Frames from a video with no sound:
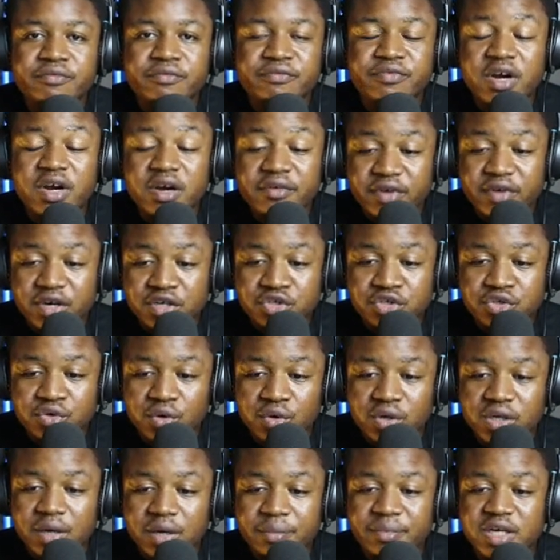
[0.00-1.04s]
very, very
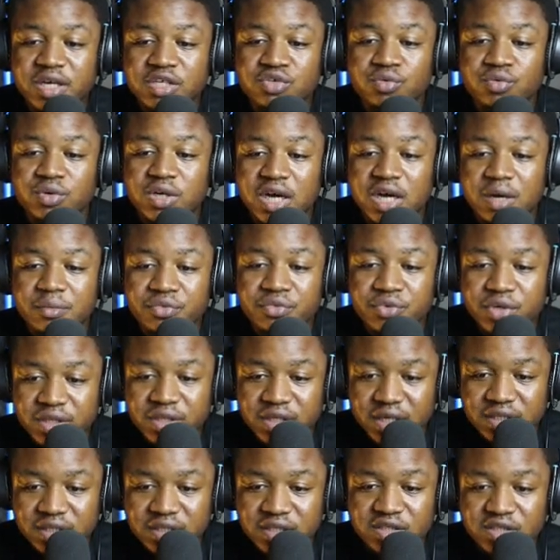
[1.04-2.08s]
sure that price would come
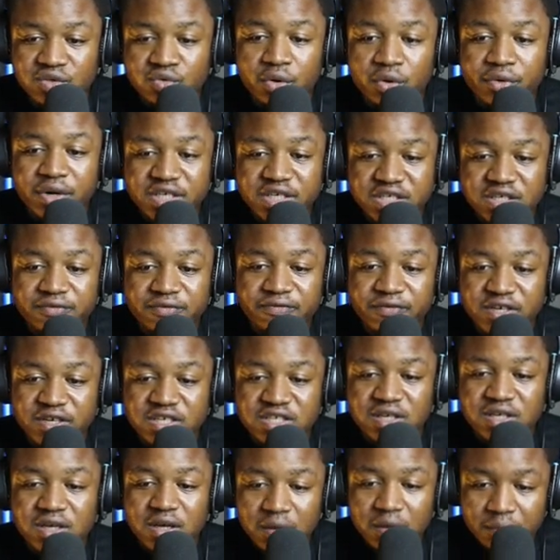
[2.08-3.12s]
retest it, correction
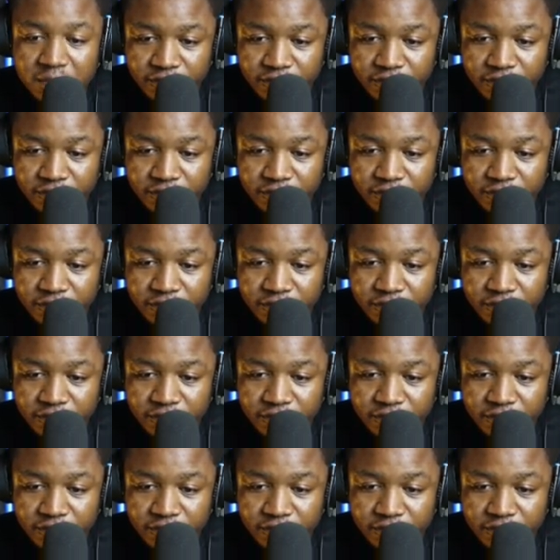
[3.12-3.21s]
phase,